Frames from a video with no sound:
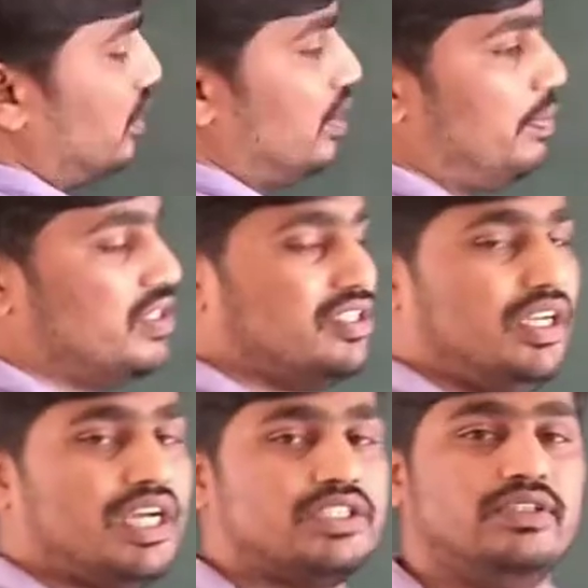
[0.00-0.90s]
The first
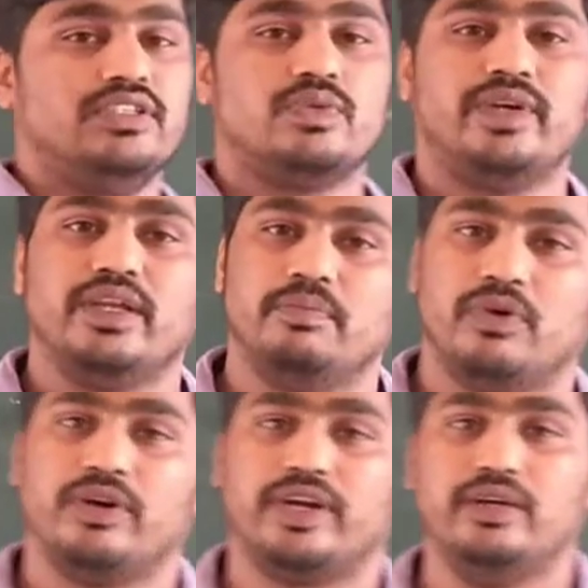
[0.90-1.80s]
reaction is very
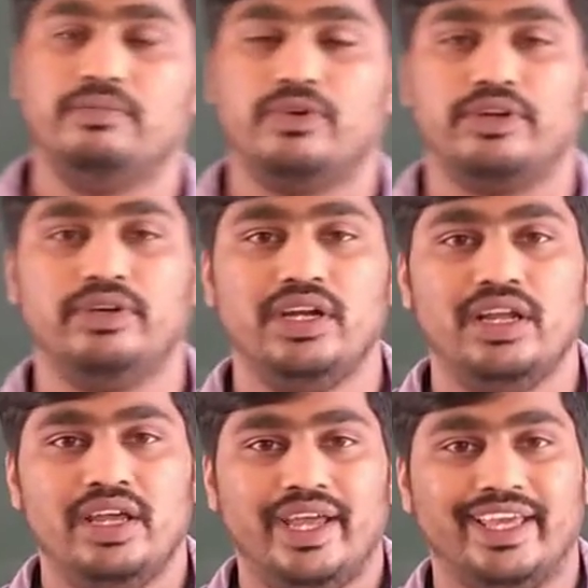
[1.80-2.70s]
important for your
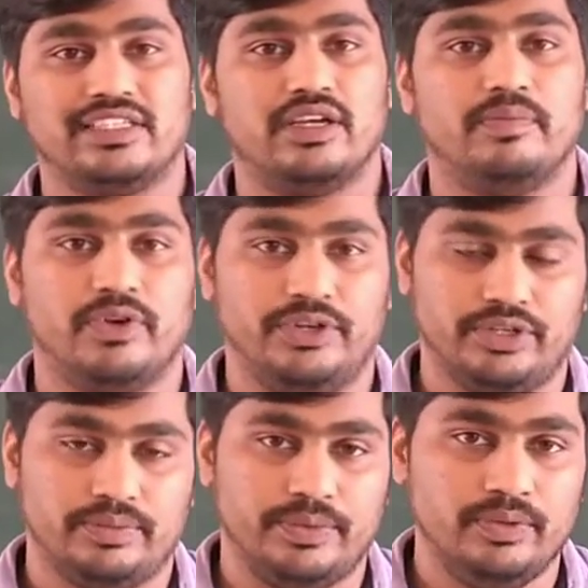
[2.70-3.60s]
exam point
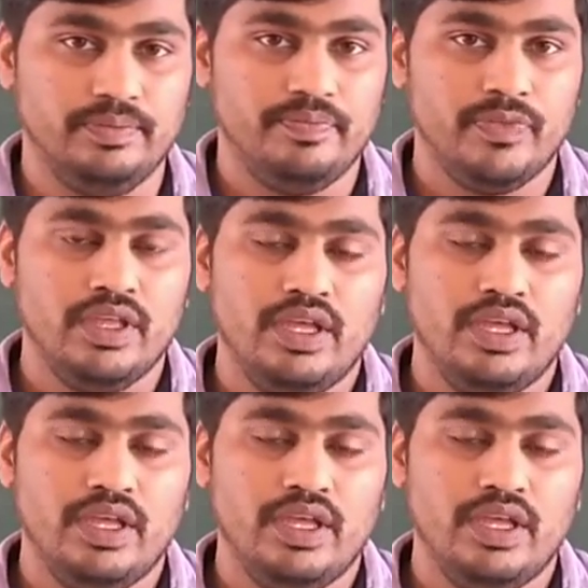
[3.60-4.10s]
of view.